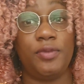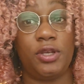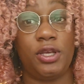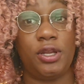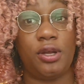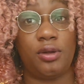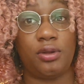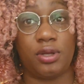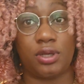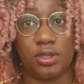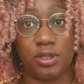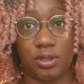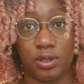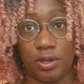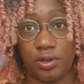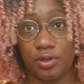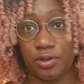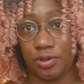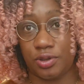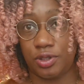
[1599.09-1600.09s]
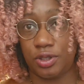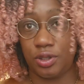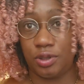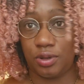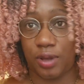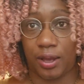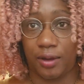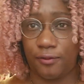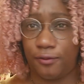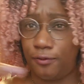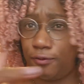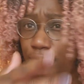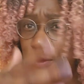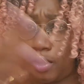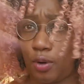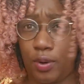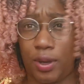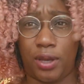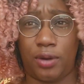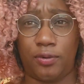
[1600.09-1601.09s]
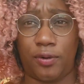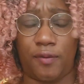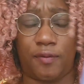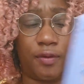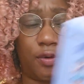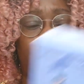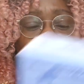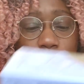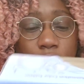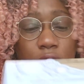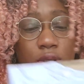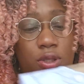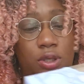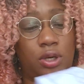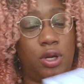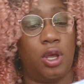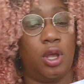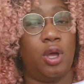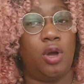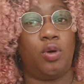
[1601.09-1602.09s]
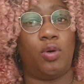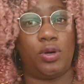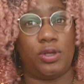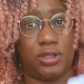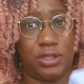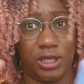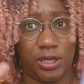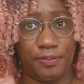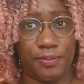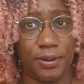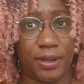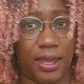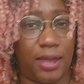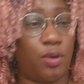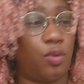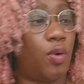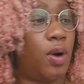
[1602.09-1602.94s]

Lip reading: It looks closer to like flowing river water or deep lake